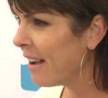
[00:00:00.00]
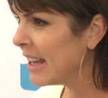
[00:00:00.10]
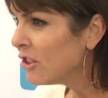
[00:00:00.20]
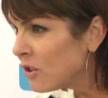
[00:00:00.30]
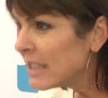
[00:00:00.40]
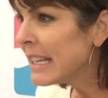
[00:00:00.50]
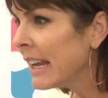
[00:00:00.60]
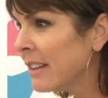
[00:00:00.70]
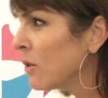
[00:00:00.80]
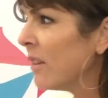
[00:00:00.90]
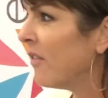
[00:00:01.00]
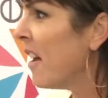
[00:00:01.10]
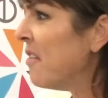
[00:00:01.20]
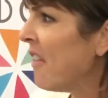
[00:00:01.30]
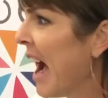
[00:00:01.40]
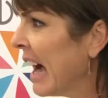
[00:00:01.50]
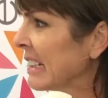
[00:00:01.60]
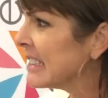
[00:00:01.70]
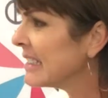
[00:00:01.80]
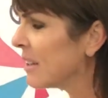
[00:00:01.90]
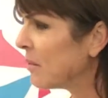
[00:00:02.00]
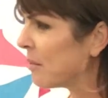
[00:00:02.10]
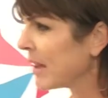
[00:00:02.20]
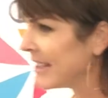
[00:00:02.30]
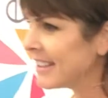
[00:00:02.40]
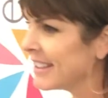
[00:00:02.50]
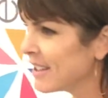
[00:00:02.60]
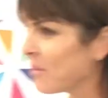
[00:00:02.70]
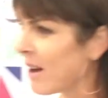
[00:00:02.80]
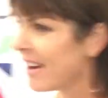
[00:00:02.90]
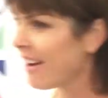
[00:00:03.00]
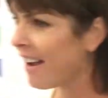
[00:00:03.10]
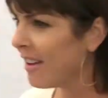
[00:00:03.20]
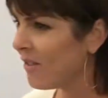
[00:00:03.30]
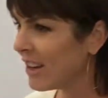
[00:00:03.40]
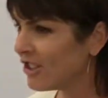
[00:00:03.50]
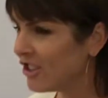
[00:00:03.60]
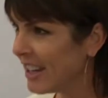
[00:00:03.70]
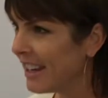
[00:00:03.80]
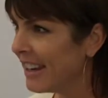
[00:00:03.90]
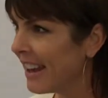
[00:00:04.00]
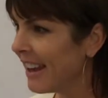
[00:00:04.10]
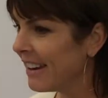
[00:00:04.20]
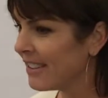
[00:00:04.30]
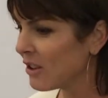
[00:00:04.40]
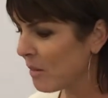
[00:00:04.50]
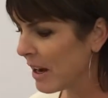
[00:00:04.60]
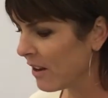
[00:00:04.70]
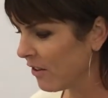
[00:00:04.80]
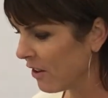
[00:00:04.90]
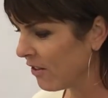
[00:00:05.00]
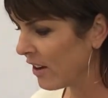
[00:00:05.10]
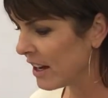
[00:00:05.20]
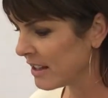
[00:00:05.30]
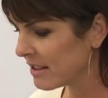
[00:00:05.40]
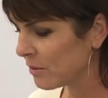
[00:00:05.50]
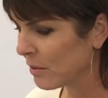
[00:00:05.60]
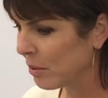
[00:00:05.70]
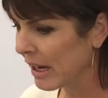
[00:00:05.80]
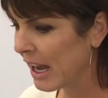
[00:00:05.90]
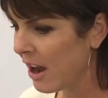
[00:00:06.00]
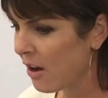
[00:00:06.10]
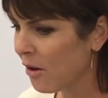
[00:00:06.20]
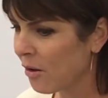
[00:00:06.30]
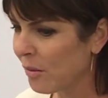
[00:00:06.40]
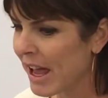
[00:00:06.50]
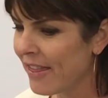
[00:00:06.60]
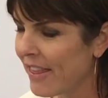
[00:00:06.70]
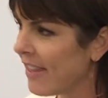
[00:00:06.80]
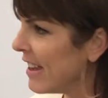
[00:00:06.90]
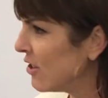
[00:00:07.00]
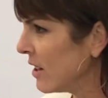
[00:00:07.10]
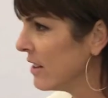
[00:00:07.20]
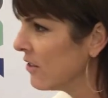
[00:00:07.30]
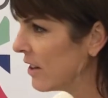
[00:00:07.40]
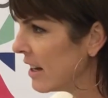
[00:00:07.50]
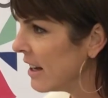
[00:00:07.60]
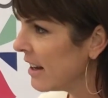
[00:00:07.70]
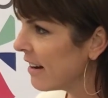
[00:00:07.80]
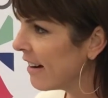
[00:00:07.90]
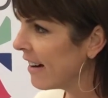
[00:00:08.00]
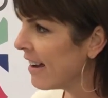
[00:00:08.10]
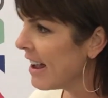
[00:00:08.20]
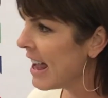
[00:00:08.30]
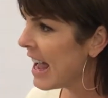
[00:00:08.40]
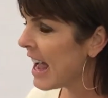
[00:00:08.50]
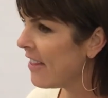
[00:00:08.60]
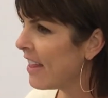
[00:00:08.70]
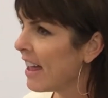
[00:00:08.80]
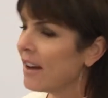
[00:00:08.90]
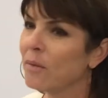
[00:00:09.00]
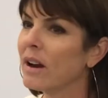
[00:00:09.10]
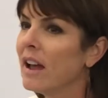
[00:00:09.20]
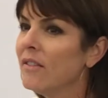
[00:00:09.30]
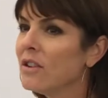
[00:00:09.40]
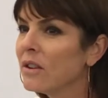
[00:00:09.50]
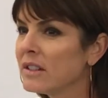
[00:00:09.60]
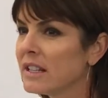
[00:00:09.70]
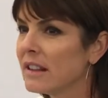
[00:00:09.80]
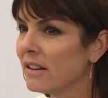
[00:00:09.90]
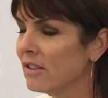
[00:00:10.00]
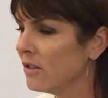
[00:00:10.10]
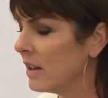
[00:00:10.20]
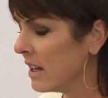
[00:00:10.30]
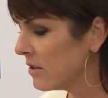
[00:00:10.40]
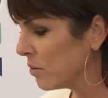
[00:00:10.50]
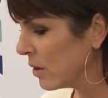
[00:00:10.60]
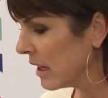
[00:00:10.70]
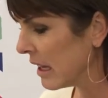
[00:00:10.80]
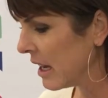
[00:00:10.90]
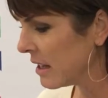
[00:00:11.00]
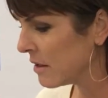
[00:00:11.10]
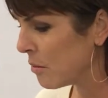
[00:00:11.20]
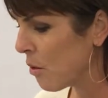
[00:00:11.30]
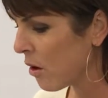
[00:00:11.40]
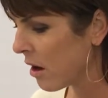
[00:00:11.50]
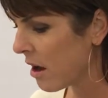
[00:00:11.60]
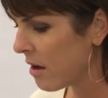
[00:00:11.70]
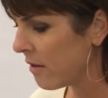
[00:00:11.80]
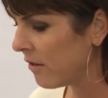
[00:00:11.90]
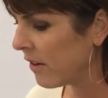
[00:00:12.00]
Interesting, sort of fun fact, some places and whatnot, but she and so many of her friends would bring it home and then they transferred into here. And then what I've noticed that they're doing is really, it's more of,